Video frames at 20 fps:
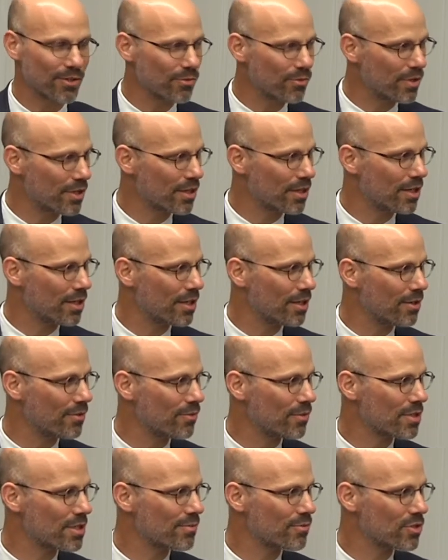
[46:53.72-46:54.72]
with, uh,
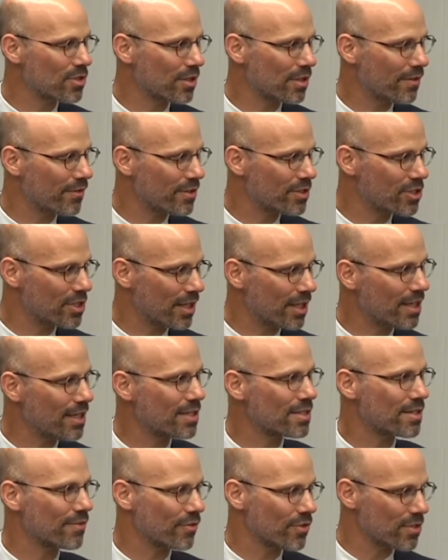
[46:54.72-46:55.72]
with some
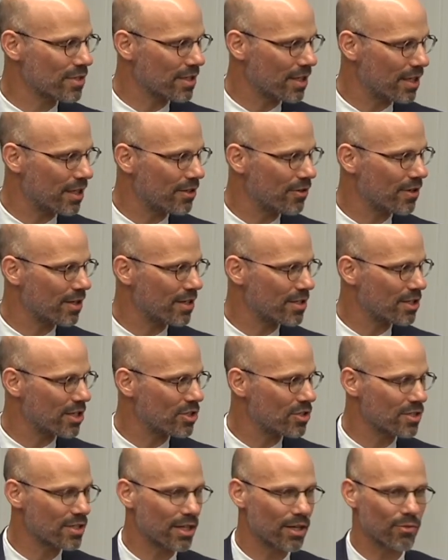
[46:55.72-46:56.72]
Chilean civil society
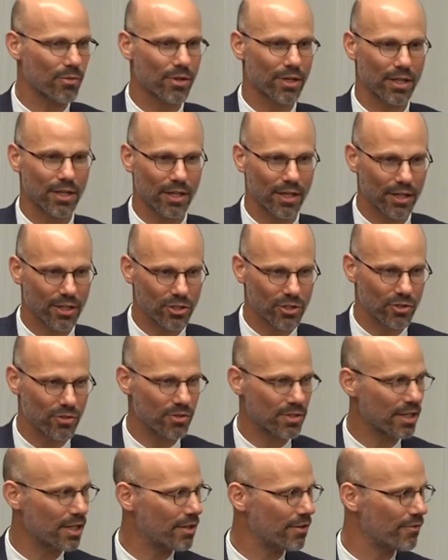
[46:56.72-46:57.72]
organizations that are working on
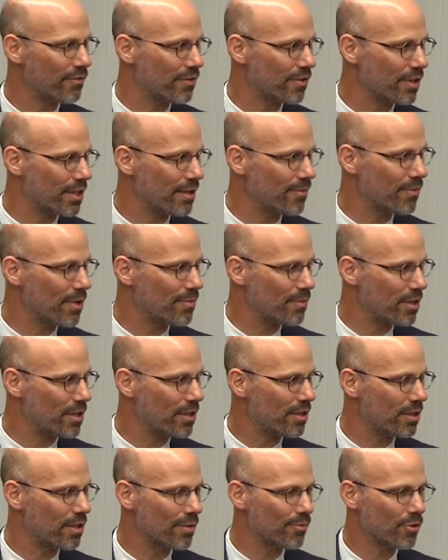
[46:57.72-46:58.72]
issues that, have, that might
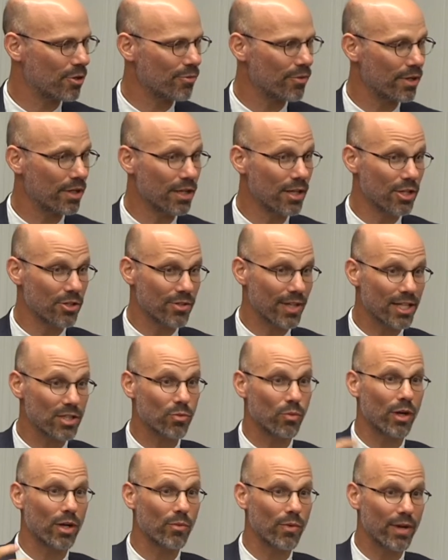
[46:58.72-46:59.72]
be appropriate. So that's
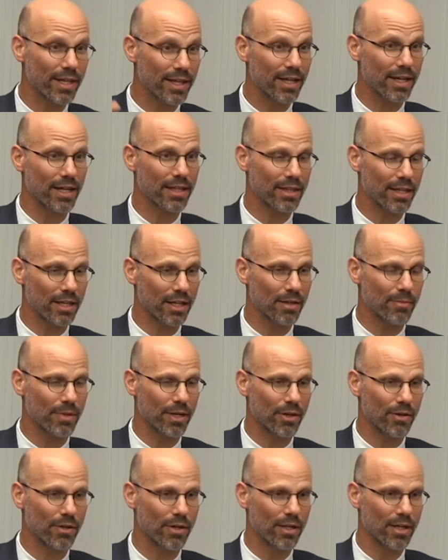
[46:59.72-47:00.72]
one way that I think
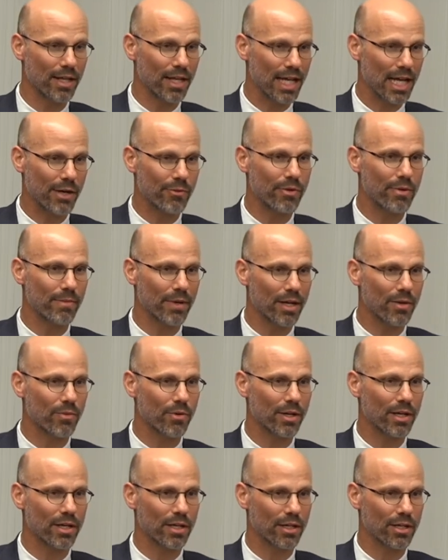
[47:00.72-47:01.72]
about how we might
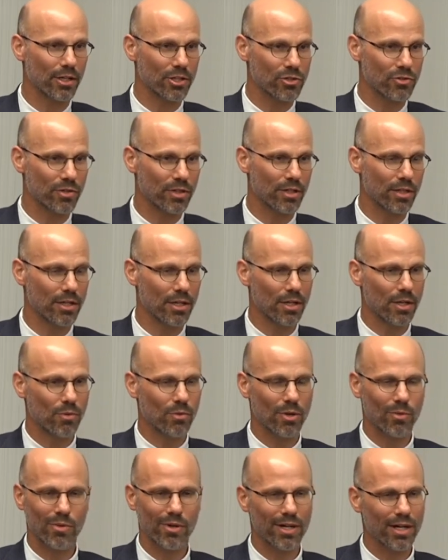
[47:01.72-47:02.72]
work in a country
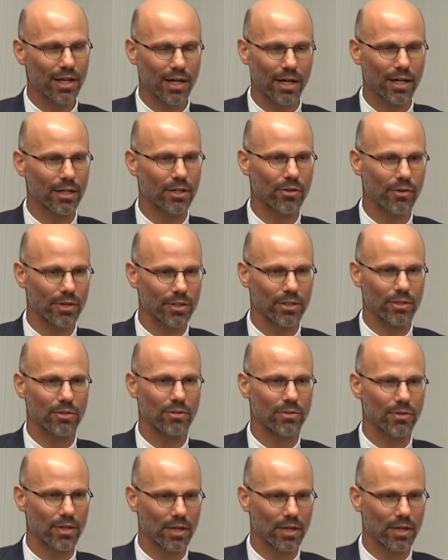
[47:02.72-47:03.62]
where we're not going to do the